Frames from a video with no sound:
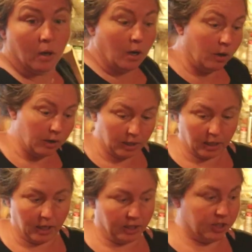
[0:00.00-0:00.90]
Alrighty
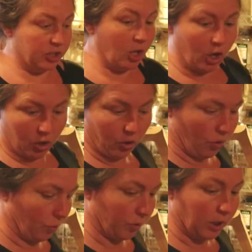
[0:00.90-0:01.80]
guys,
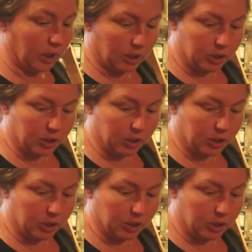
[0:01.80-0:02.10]
so we're going to